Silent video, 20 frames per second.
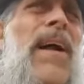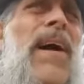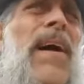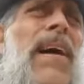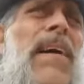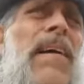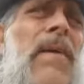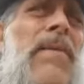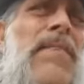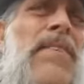
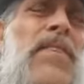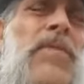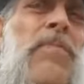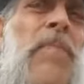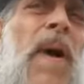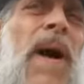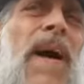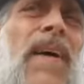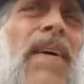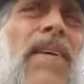I, I was
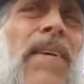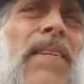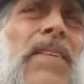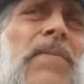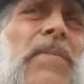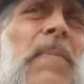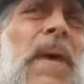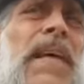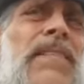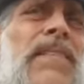inspired on this
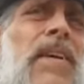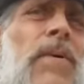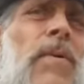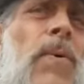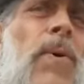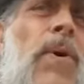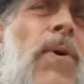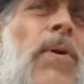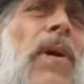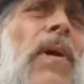imaginary
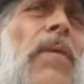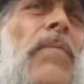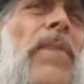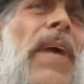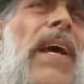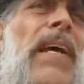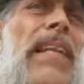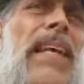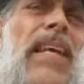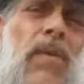world. Um,
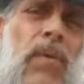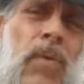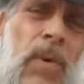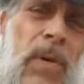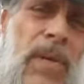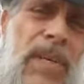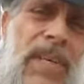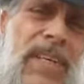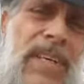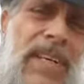yeah, Lin
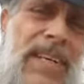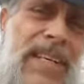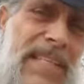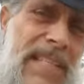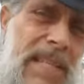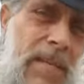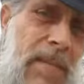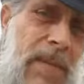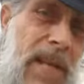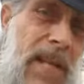Wood and
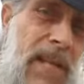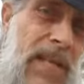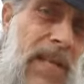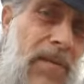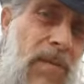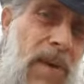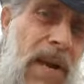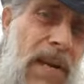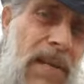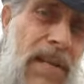some of the others. They're,
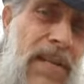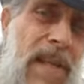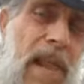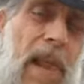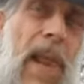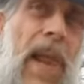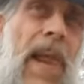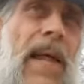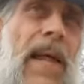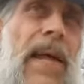
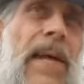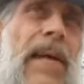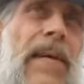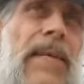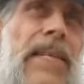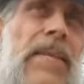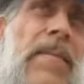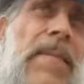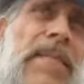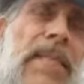
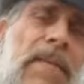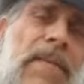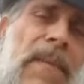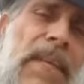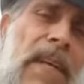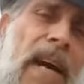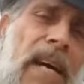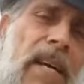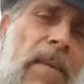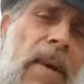some of the stuff they
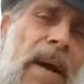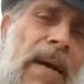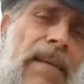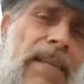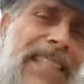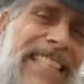talk about.